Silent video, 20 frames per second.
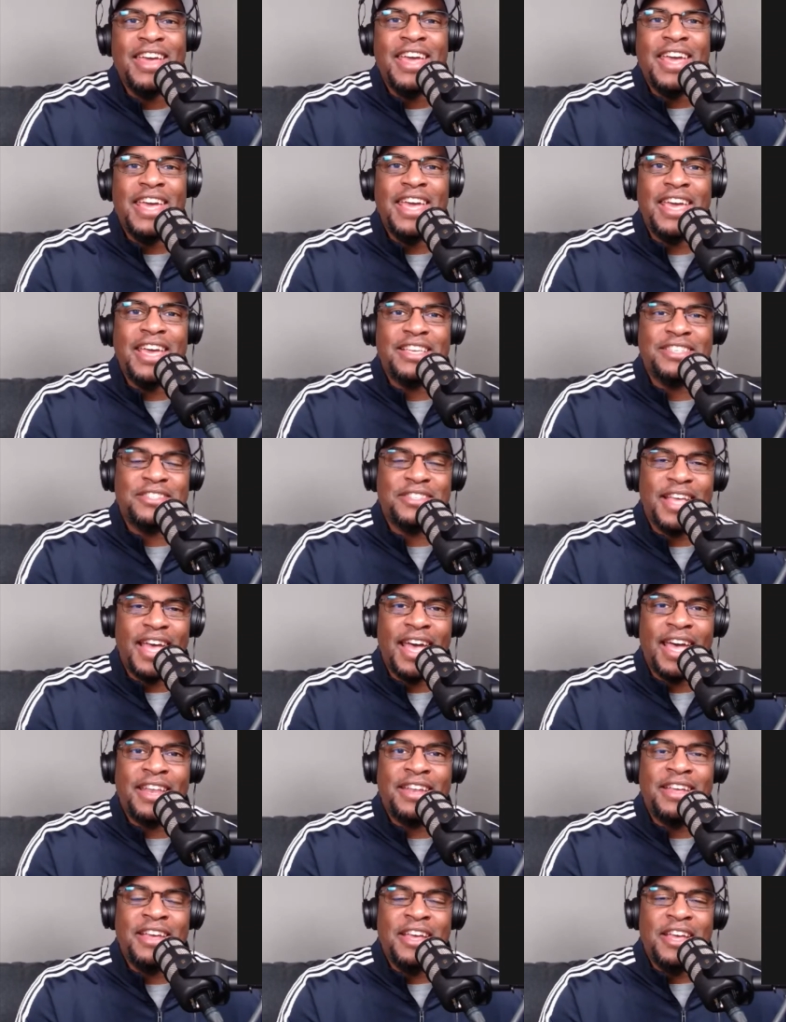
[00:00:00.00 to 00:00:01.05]
is
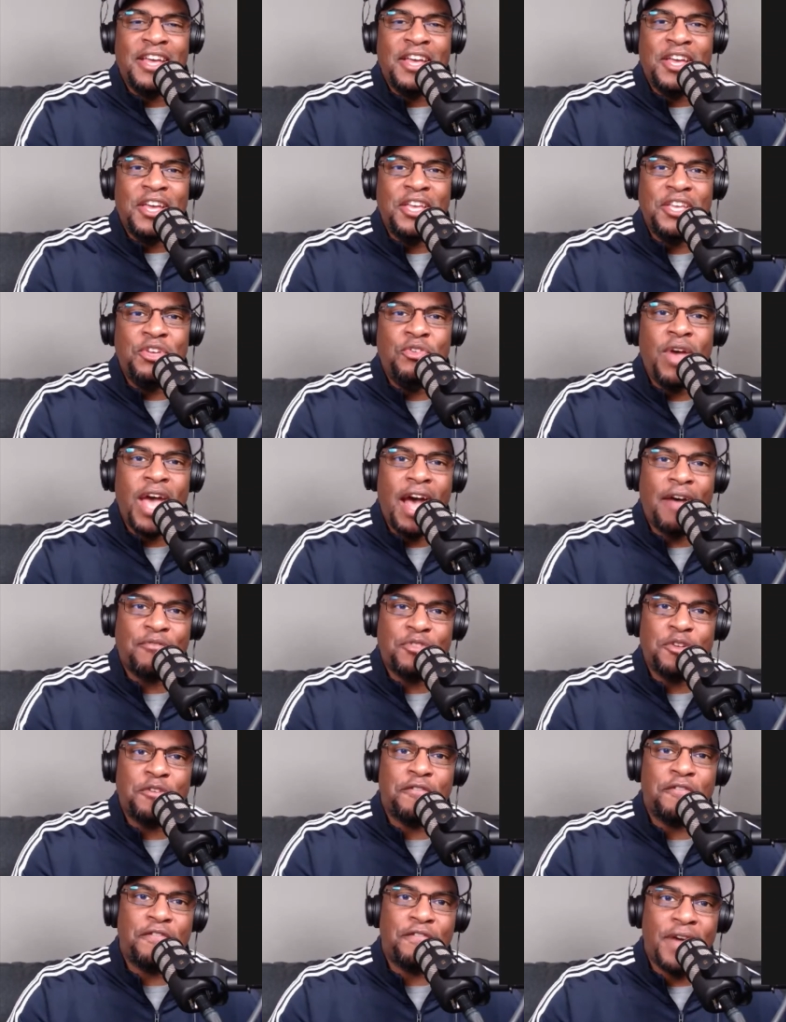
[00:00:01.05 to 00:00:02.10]
that you have
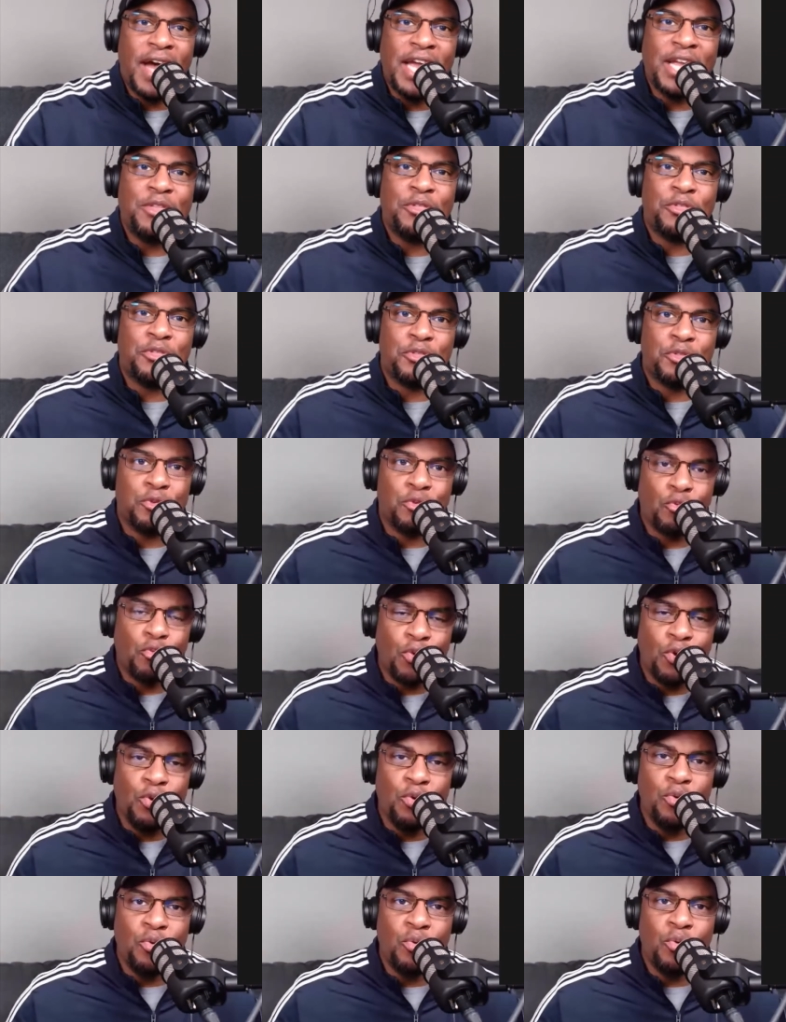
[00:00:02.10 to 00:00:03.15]
to fight
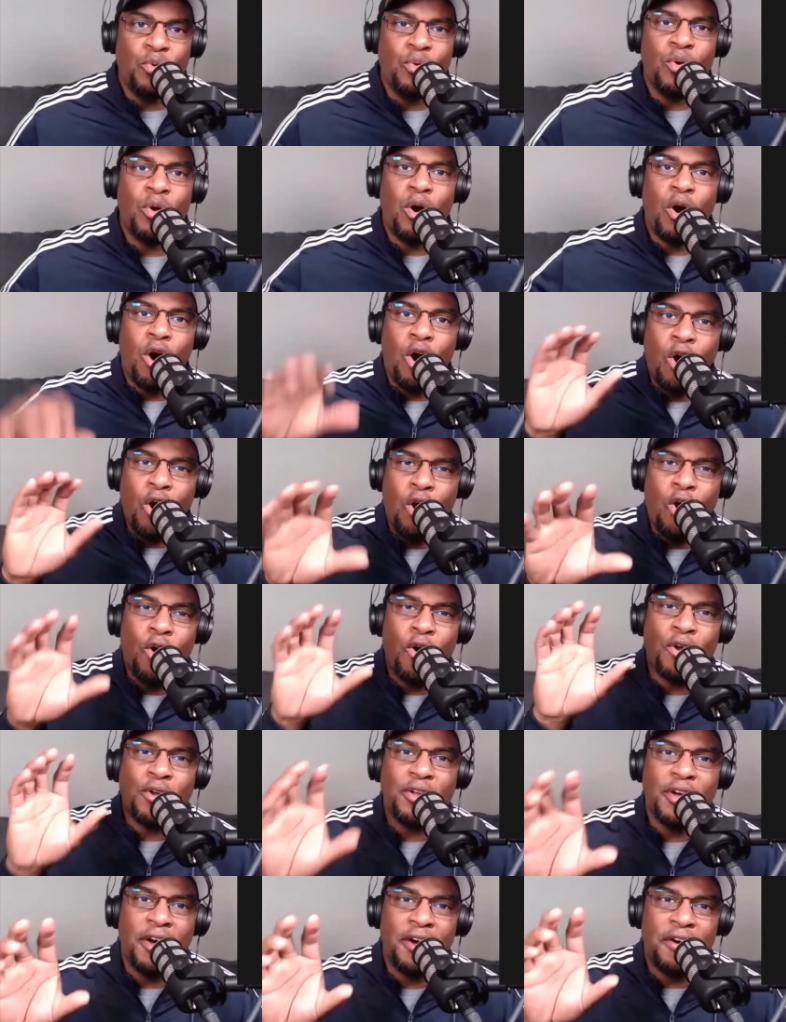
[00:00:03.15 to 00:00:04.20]
through
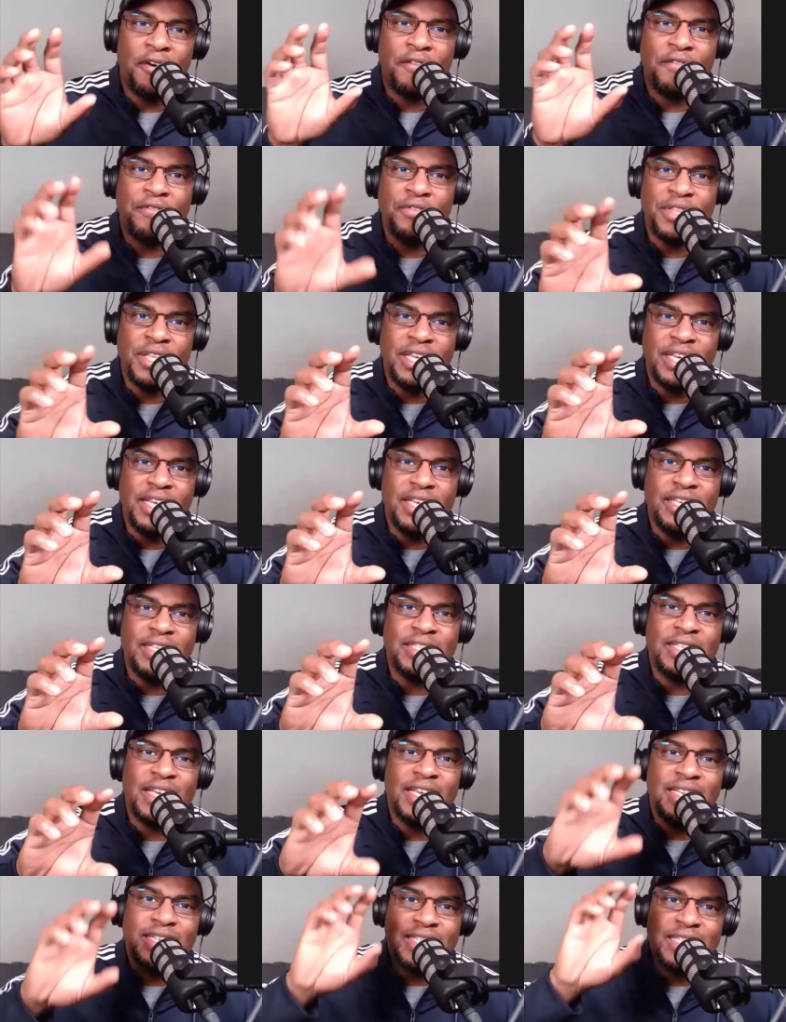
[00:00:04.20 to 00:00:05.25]
all of these
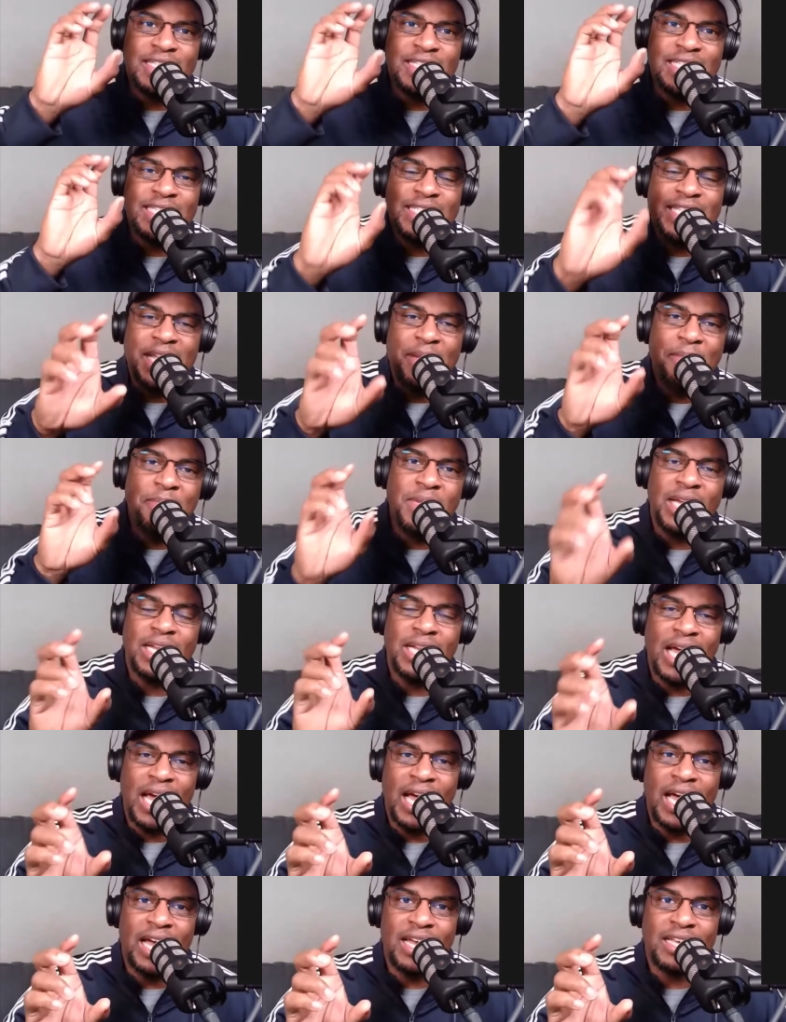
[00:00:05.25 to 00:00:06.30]

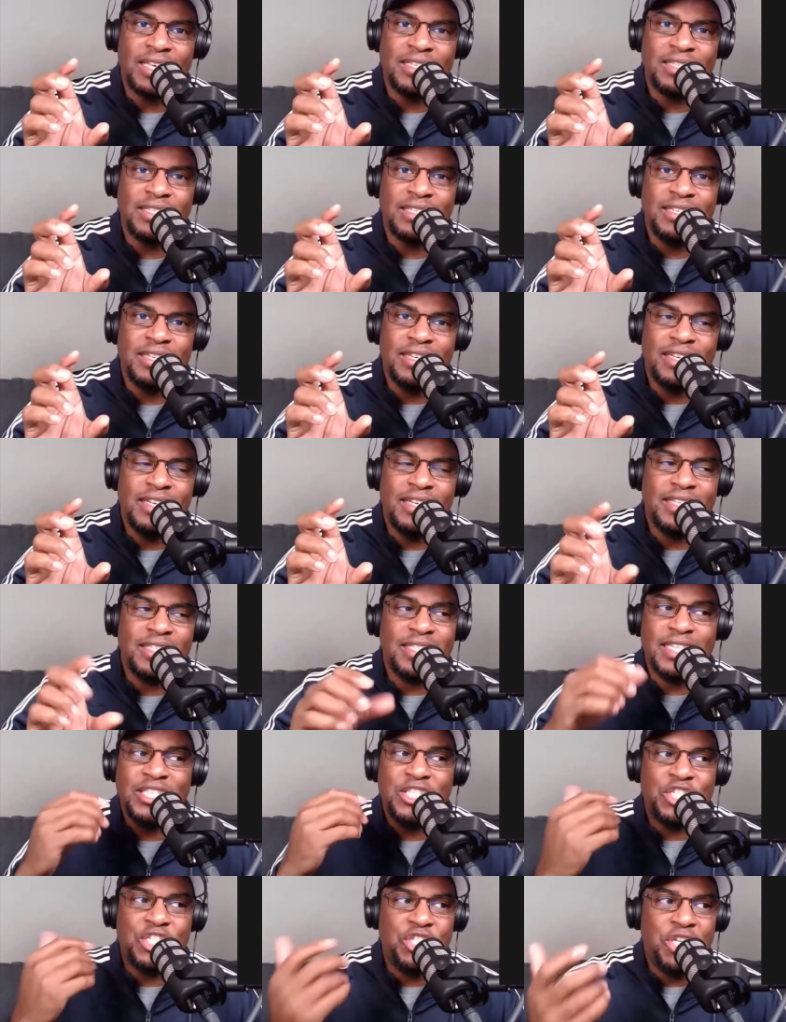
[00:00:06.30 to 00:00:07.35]
stimuli
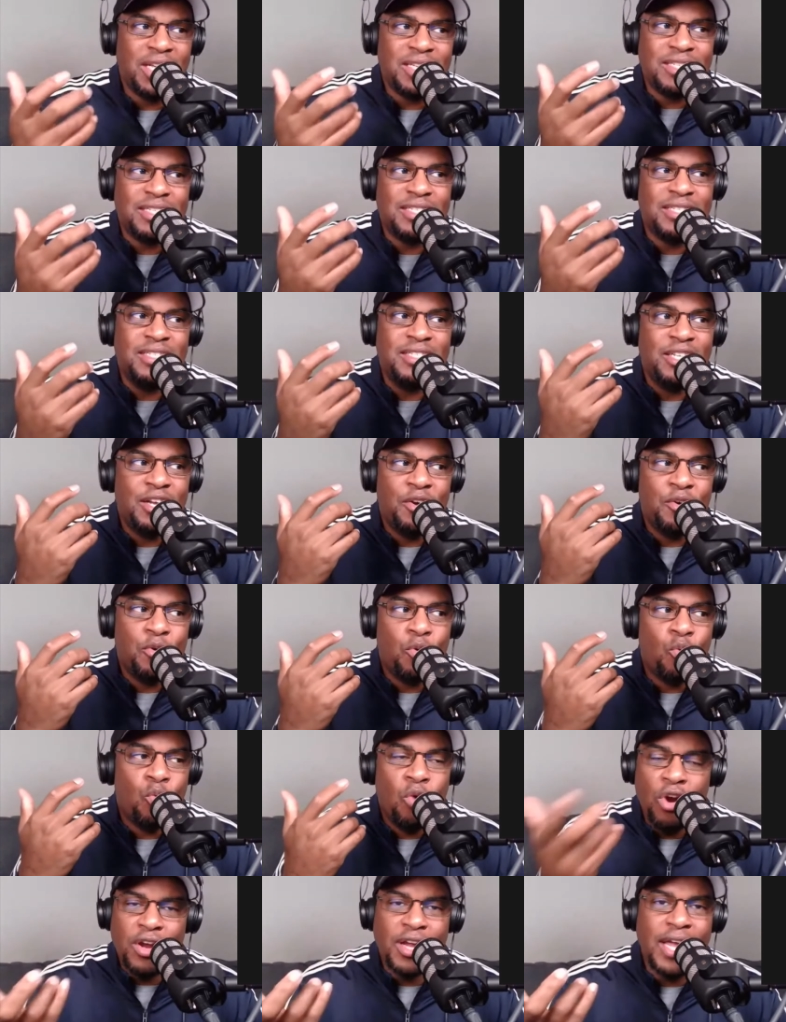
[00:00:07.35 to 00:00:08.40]
to just
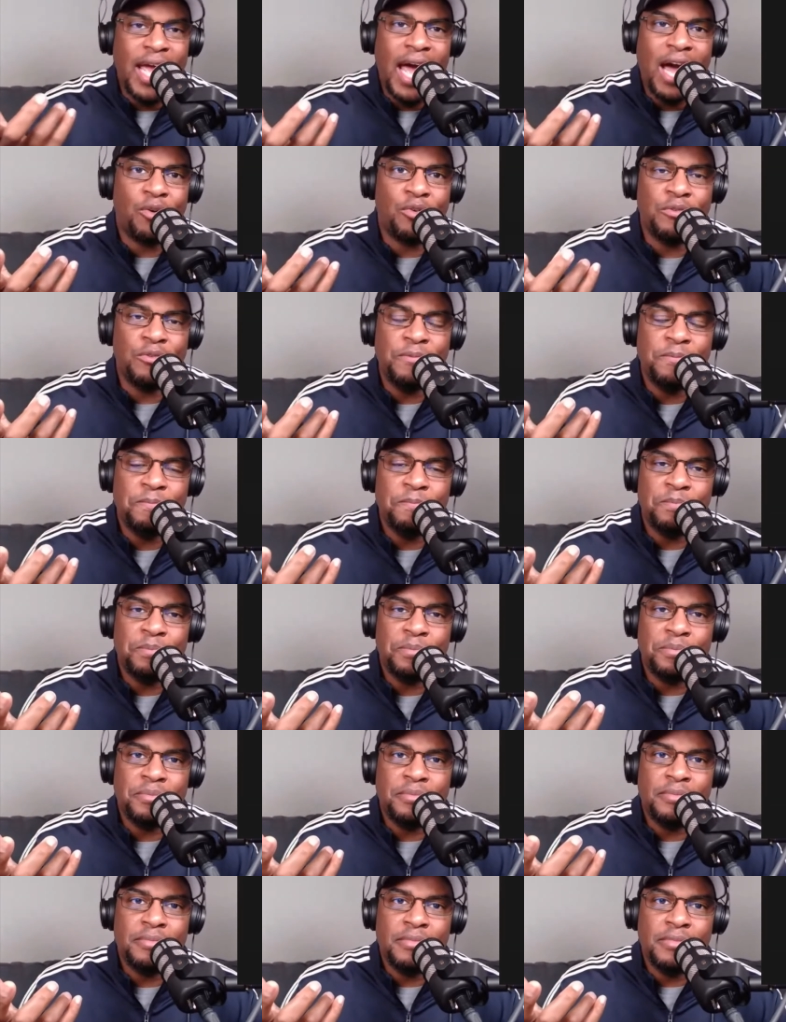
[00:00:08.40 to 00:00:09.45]
work out
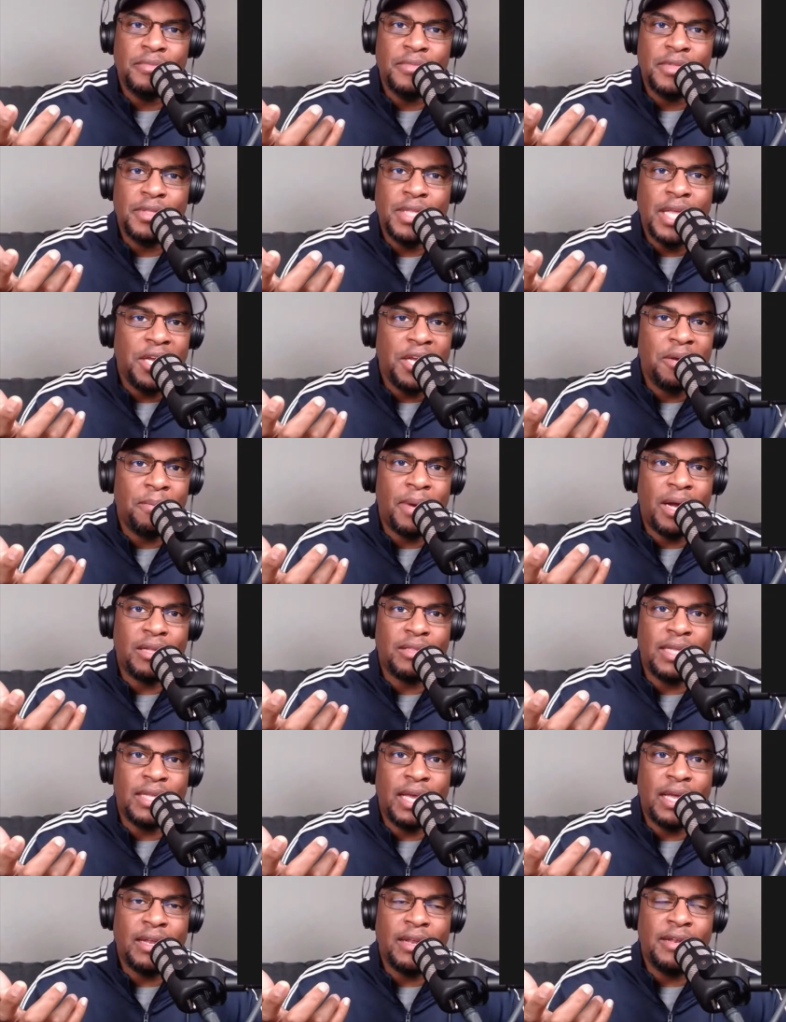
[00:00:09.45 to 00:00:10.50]
think about
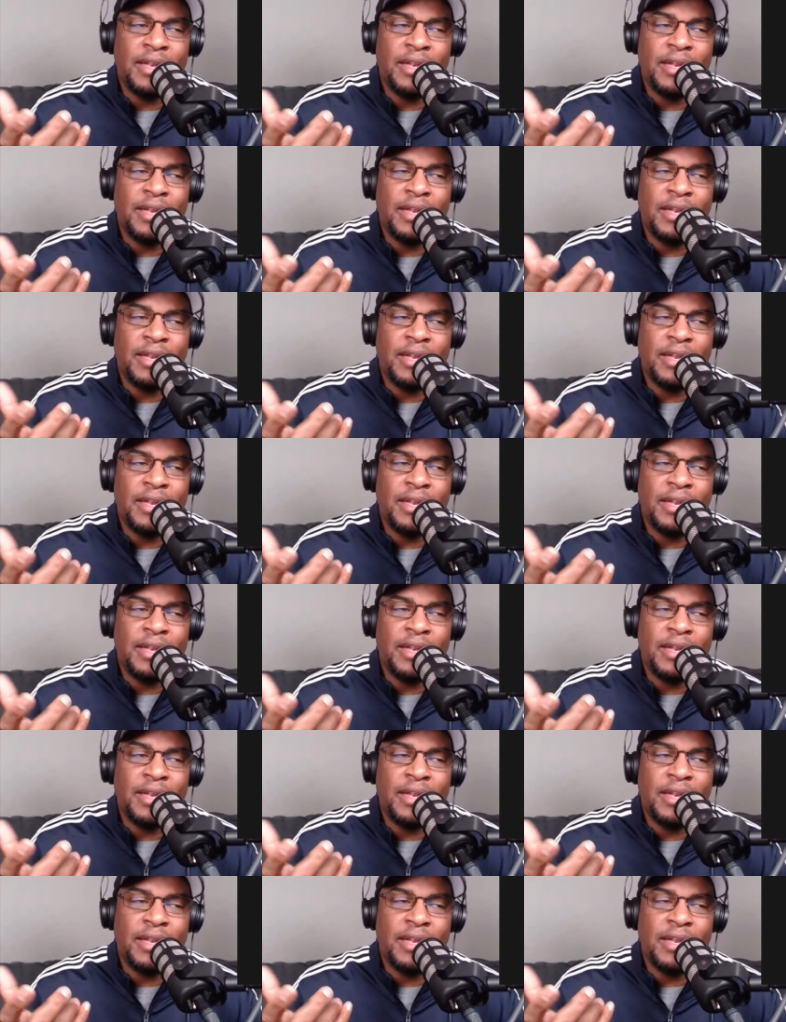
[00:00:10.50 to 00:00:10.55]
that.